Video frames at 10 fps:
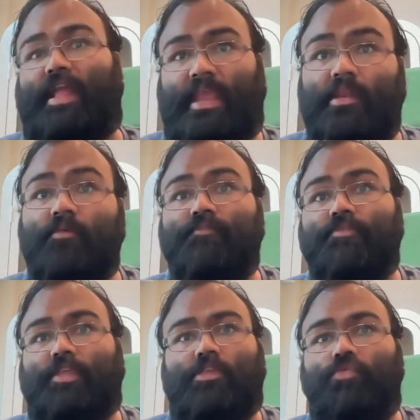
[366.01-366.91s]
aid
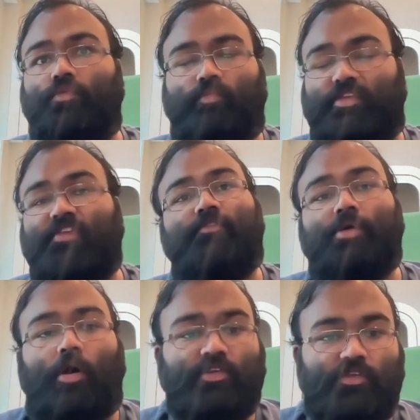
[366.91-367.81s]
that you receive from
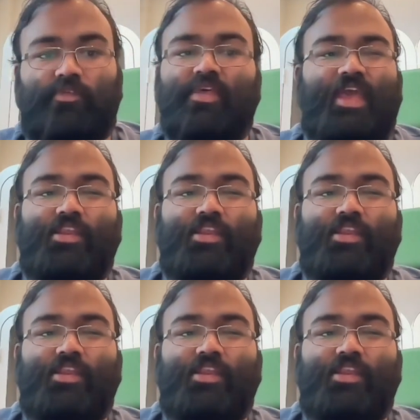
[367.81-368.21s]
colleges.